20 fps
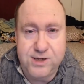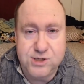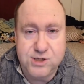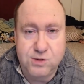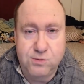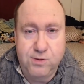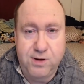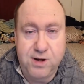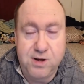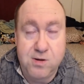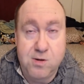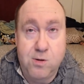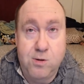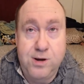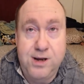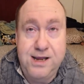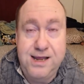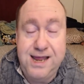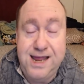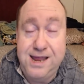to it and
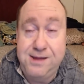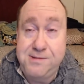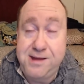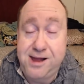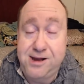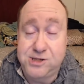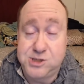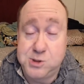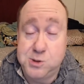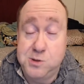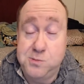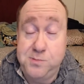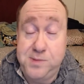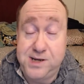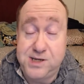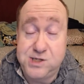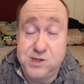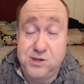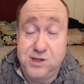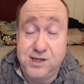only came out to
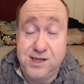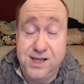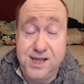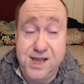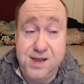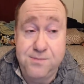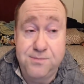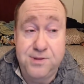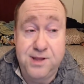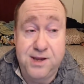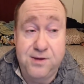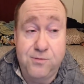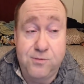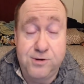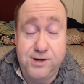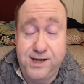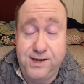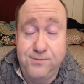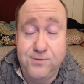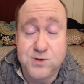admit to the gambling
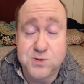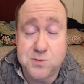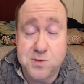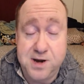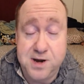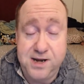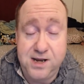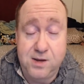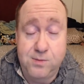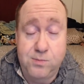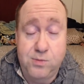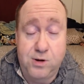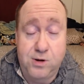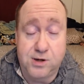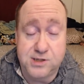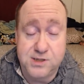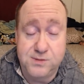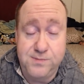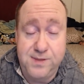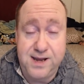when he was writing a
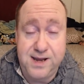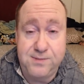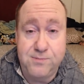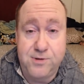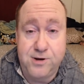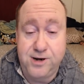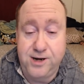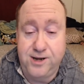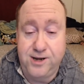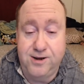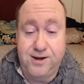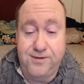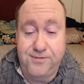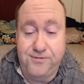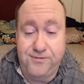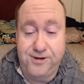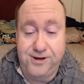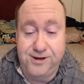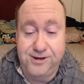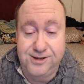book to make money off
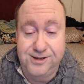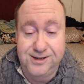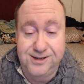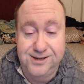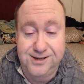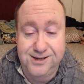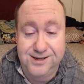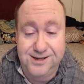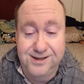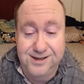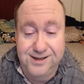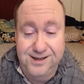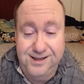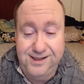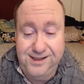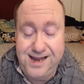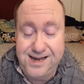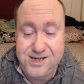it. That